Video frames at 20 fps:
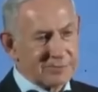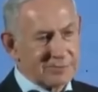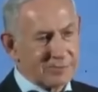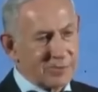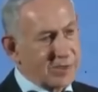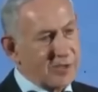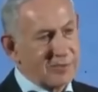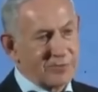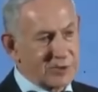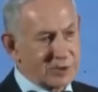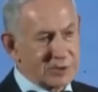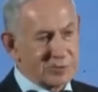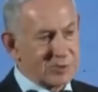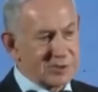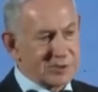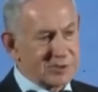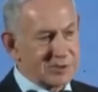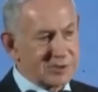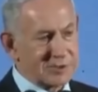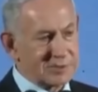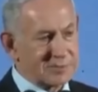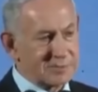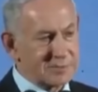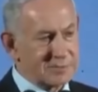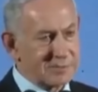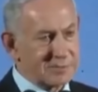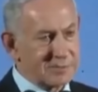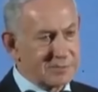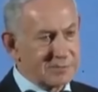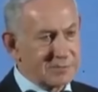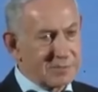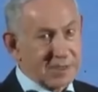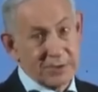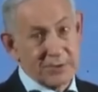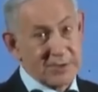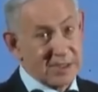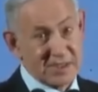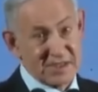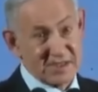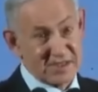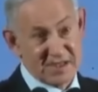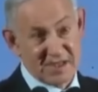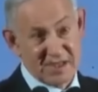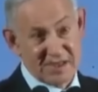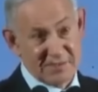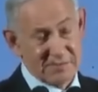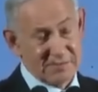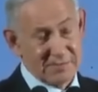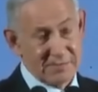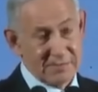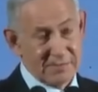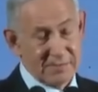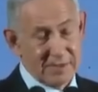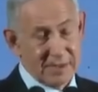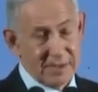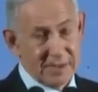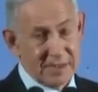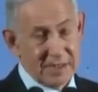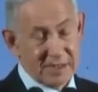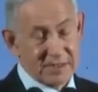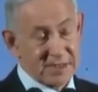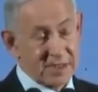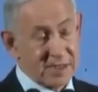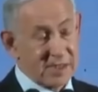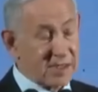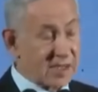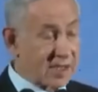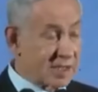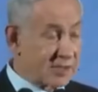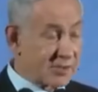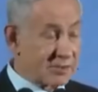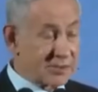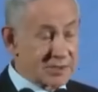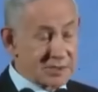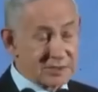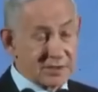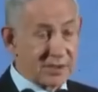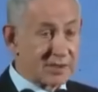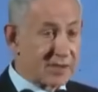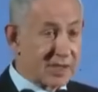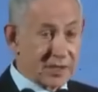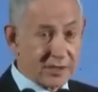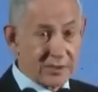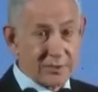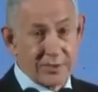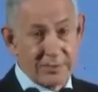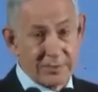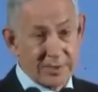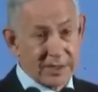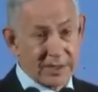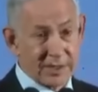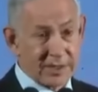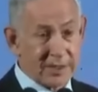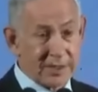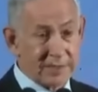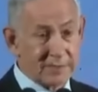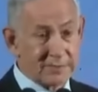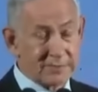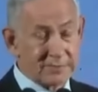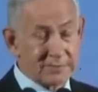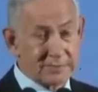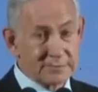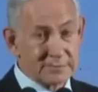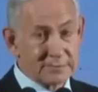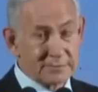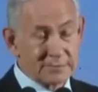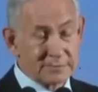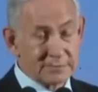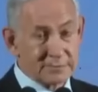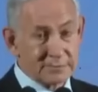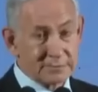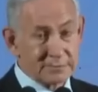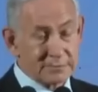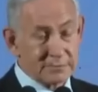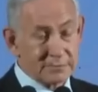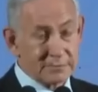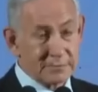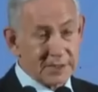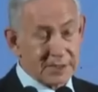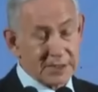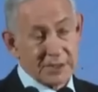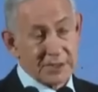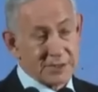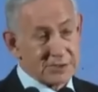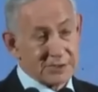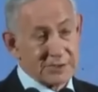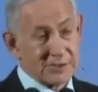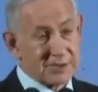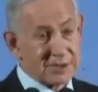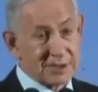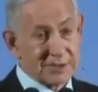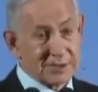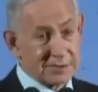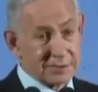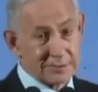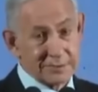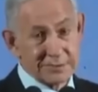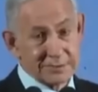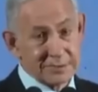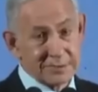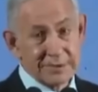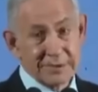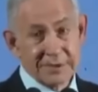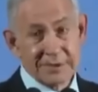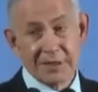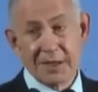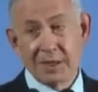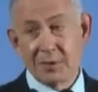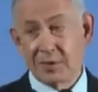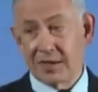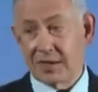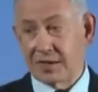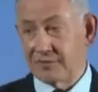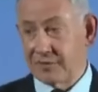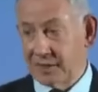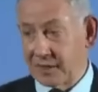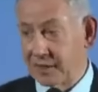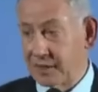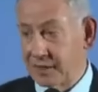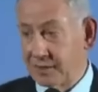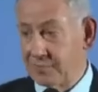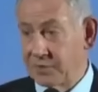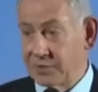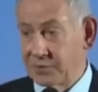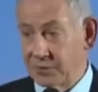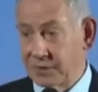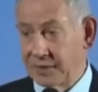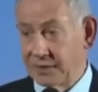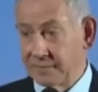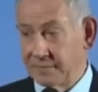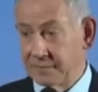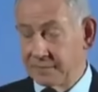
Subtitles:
We're the first position. By the way, they say death to Israel, death to America, but they also intend to deal with everything in between.